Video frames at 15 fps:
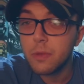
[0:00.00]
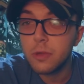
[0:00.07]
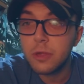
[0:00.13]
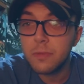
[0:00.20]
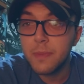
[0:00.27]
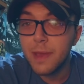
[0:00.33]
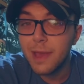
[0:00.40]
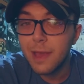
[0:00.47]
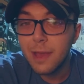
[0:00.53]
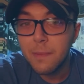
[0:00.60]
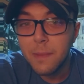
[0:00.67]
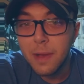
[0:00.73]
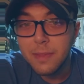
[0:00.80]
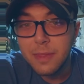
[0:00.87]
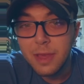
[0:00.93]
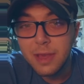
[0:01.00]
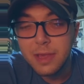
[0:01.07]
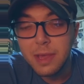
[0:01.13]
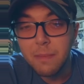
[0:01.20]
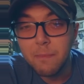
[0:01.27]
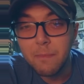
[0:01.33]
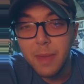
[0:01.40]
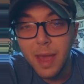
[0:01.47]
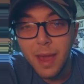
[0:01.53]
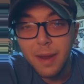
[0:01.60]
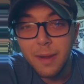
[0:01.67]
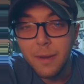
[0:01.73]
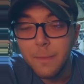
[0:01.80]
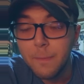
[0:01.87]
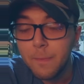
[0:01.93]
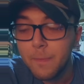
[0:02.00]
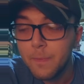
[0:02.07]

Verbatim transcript: are speaking about things that matter.